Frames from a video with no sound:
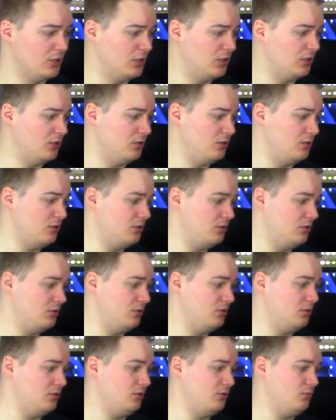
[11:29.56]

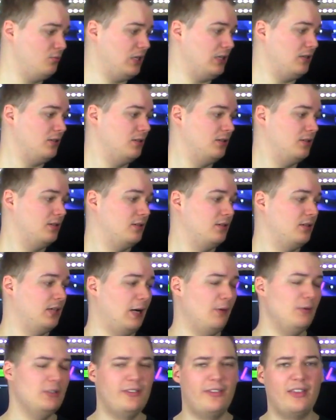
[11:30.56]
Oh, well,
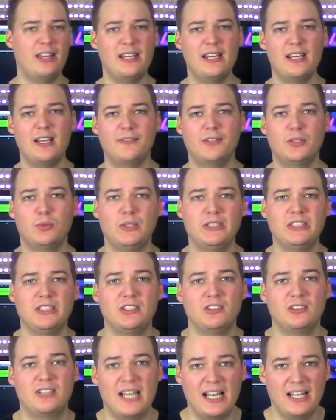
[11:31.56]
I was thinking of switching
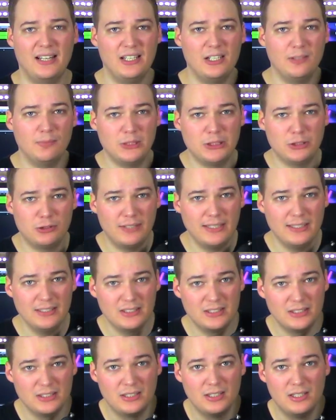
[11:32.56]
to Calium
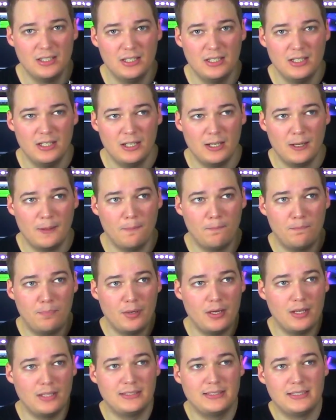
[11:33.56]
strings,
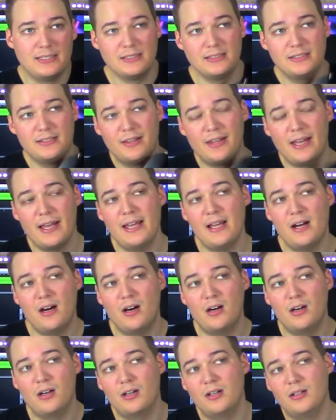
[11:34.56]
but since they
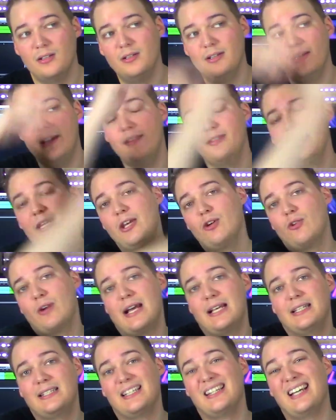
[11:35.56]
are in the
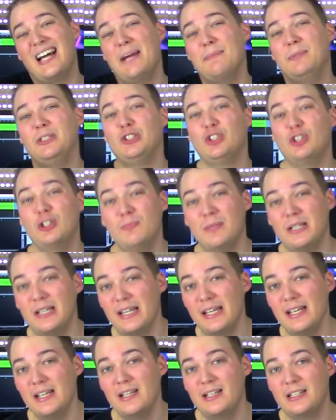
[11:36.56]
US and I'm in
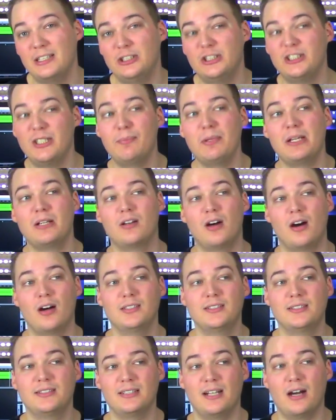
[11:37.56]
Germany, shipping
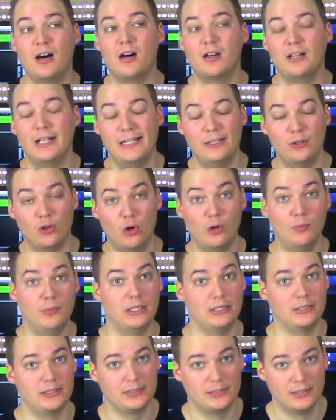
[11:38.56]
costs are
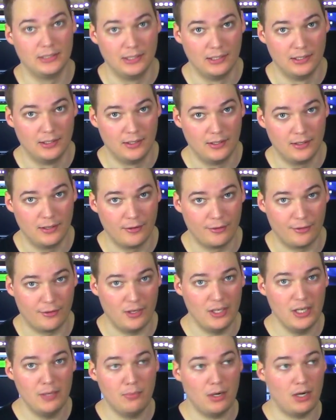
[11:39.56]
enormous.
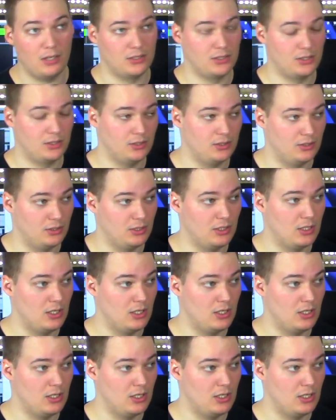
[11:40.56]
30 bucks.